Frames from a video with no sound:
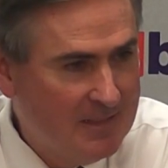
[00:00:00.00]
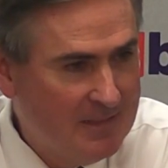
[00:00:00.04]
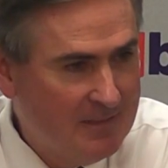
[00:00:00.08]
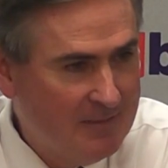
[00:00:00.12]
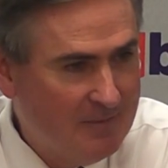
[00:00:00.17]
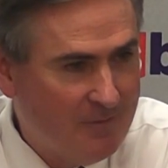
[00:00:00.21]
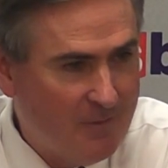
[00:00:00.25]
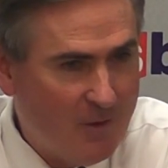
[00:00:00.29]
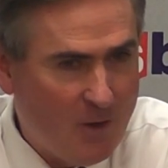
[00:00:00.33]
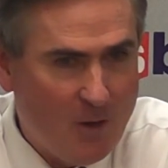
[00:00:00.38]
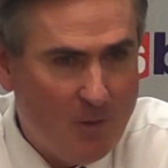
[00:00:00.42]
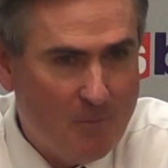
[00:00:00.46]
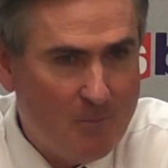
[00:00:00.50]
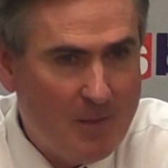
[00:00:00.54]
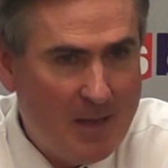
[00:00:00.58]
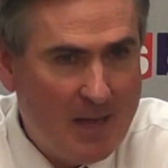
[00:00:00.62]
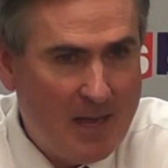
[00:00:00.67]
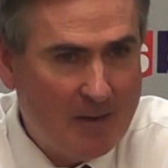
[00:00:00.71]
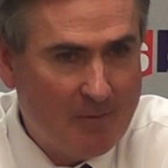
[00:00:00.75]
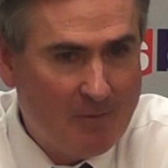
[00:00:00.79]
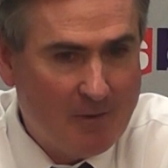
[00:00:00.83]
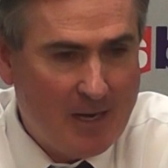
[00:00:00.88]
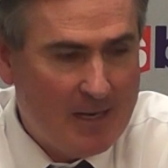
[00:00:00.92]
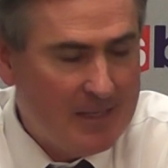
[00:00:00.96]
Fall
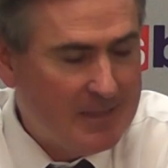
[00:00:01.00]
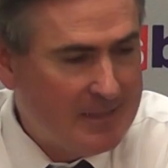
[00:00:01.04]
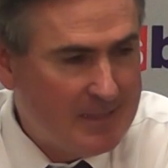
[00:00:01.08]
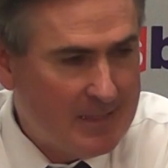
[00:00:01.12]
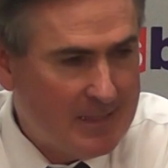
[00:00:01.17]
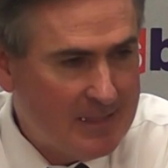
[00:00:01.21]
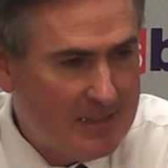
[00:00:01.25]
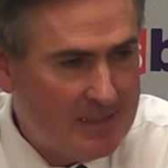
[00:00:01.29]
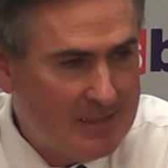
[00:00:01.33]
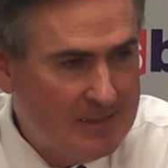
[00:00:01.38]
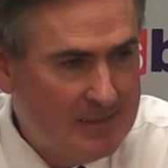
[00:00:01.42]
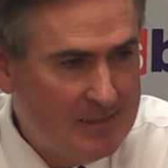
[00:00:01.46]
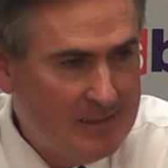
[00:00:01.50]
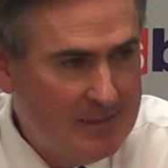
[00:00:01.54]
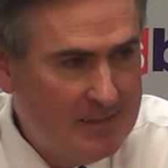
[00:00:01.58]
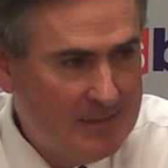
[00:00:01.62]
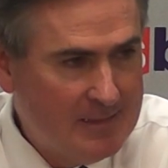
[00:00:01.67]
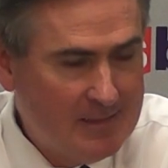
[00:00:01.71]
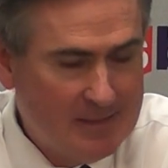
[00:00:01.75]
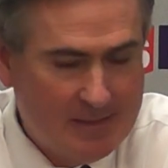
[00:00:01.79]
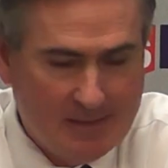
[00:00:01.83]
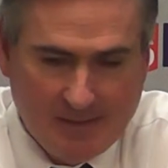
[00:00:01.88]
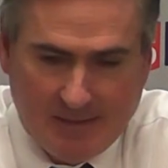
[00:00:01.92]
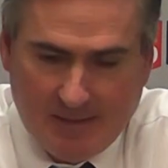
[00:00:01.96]
back right there.
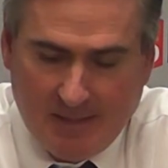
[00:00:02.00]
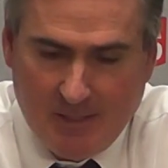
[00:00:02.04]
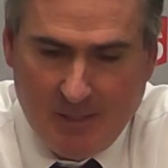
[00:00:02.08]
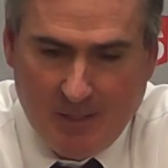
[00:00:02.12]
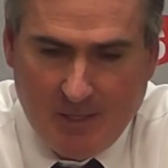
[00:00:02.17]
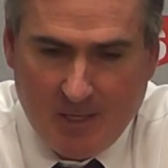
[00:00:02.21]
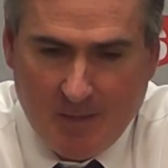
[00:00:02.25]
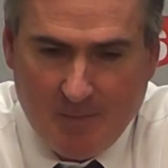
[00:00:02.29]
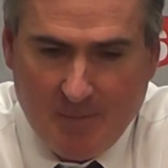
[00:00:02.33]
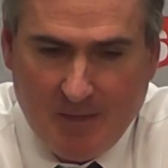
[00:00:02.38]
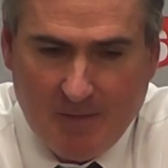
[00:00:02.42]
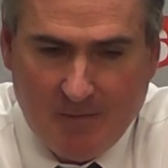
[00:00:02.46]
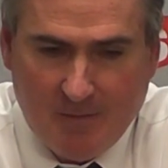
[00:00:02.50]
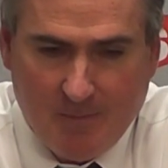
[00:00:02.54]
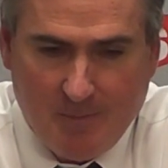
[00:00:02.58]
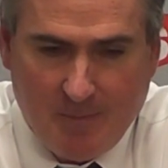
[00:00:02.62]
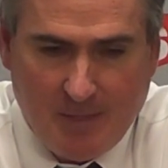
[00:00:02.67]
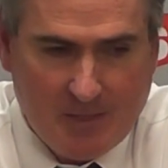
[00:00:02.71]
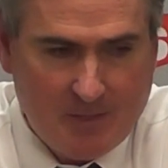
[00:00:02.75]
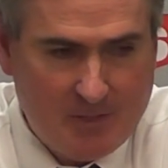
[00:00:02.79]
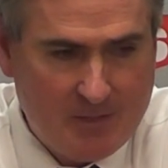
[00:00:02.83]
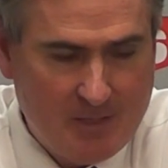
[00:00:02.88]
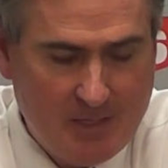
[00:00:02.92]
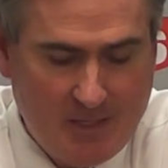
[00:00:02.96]
Then you come in with
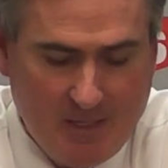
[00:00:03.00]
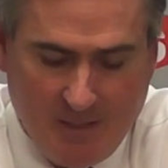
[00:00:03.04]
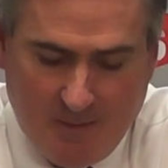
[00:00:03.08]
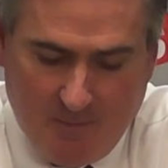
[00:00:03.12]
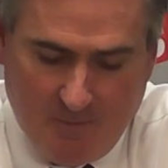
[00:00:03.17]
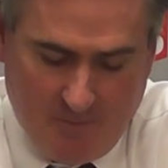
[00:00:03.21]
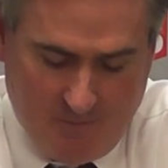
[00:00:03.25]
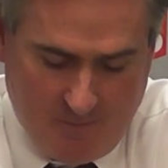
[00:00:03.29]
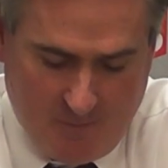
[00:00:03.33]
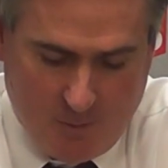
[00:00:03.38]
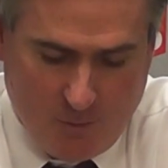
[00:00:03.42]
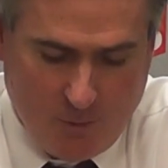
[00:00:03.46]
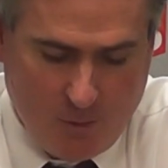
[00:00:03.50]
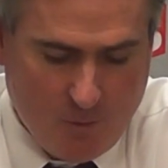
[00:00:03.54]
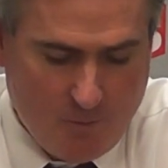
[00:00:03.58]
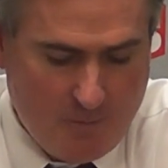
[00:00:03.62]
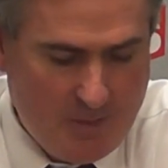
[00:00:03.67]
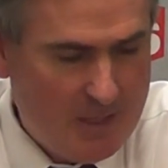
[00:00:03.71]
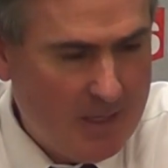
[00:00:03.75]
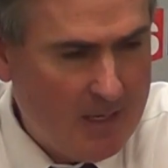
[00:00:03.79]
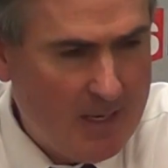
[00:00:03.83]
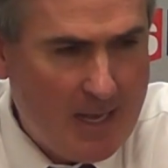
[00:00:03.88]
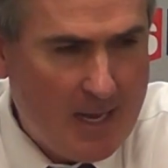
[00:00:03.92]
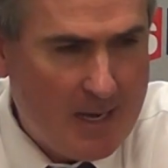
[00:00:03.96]
the best team who are going
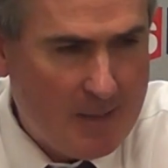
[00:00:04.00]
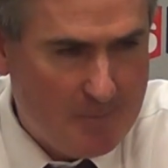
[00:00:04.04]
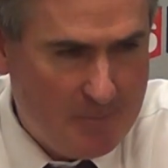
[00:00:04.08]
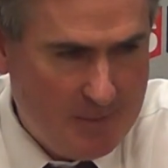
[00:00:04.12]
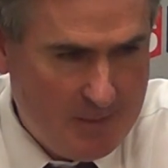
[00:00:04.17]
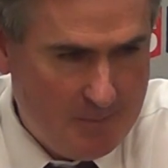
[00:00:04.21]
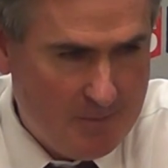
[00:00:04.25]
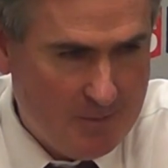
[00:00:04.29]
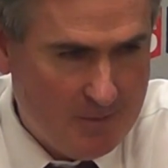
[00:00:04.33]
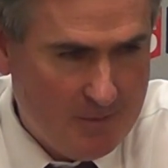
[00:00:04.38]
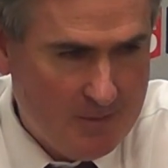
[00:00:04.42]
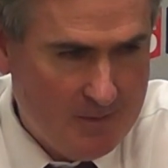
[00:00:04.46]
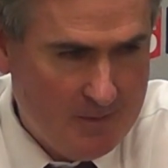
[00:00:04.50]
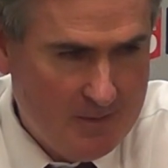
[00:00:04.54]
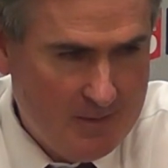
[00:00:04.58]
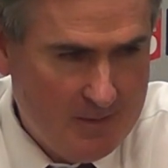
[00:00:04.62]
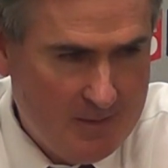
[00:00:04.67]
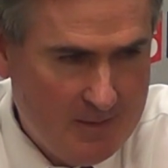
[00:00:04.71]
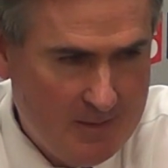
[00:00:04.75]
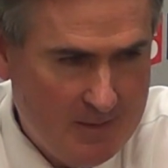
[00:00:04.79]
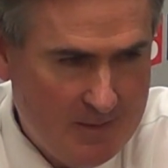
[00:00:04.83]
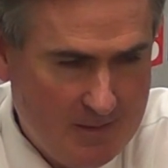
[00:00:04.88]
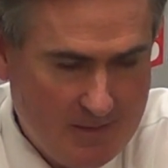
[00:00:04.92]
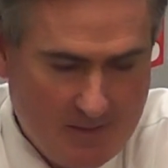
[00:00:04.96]
to beat a lot of people.
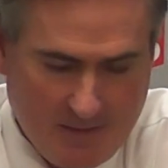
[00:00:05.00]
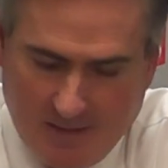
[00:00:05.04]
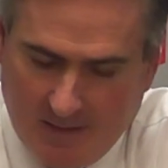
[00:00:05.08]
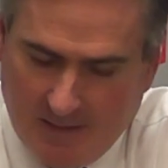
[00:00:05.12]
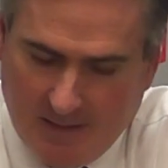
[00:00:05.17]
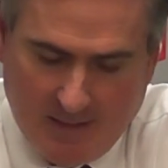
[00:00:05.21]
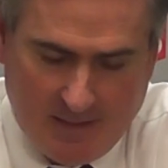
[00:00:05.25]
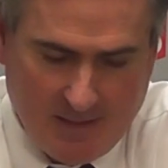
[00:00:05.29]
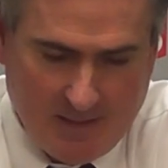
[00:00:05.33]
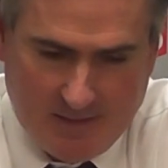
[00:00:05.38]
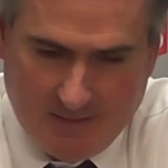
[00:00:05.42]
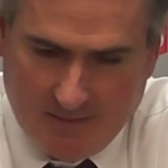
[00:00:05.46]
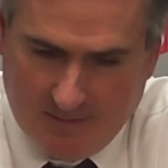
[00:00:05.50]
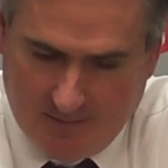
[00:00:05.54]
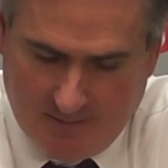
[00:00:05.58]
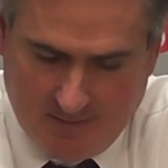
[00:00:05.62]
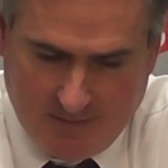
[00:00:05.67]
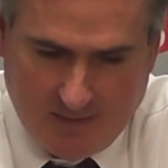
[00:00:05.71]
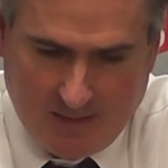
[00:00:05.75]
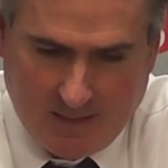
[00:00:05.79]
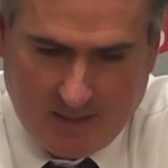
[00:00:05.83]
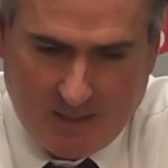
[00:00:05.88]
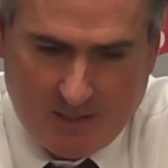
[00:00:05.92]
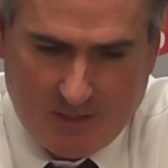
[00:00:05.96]

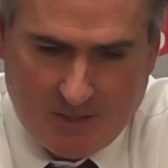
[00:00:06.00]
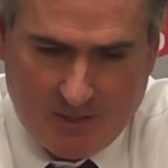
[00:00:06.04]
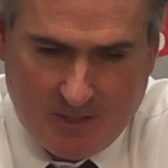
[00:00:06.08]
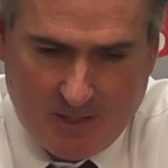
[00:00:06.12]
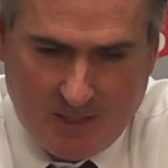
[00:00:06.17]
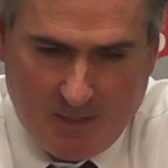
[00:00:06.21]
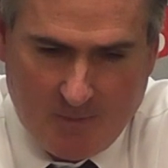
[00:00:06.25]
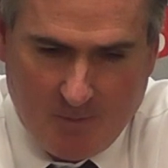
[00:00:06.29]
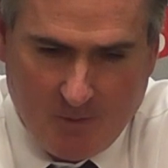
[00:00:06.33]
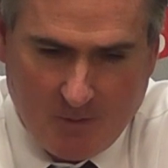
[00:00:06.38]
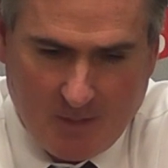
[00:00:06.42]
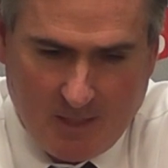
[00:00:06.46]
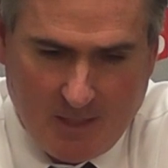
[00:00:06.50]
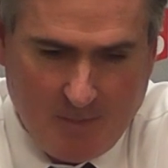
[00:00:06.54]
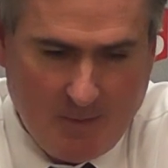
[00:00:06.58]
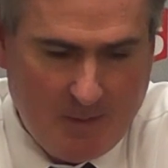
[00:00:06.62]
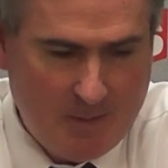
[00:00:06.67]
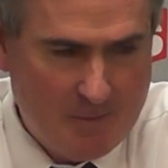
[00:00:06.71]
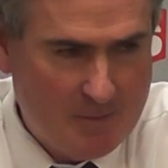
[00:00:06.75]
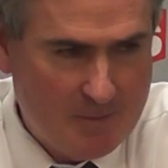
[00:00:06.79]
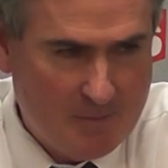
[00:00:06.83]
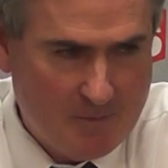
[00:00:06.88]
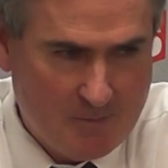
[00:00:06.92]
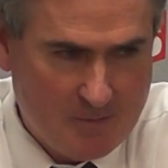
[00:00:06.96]
Like I said, I'm going to keep
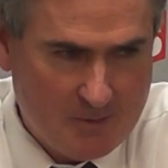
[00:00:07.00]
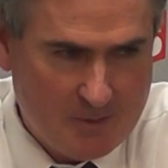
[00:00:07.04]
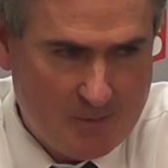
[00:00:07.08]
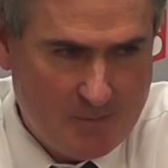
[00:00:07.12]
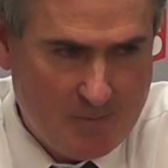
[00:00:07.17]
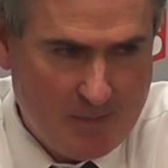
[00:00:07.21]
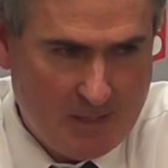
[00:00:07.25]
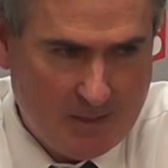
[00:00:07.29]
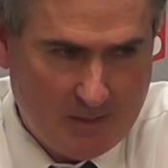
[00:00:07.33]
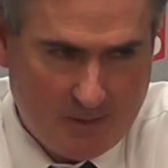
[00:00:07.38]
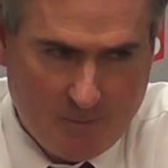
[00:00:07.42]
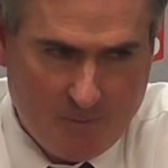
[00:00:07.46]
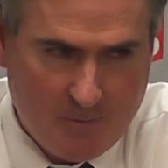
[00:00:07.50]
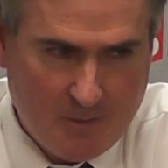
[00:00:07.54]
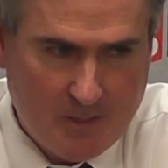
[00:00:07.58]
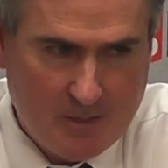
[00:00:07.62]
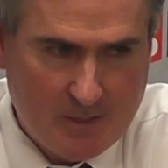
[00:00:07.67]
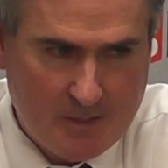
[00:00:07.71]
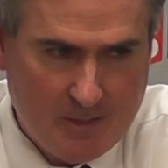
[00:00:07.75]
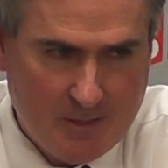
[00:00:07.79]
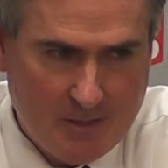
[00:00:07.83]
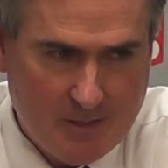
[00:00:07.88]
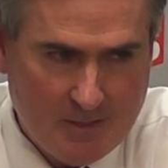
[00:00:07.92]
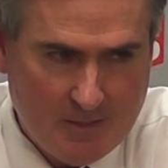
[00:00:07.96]
giving them respect. They're
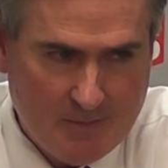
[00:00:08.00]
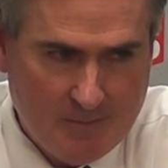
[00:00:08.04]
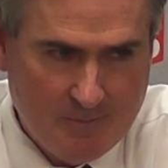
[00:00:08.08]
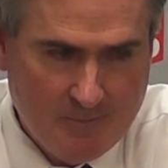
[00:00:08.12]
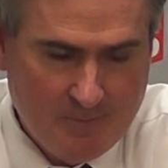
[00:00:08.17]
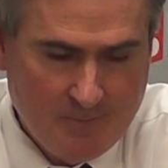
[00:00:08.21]
really good.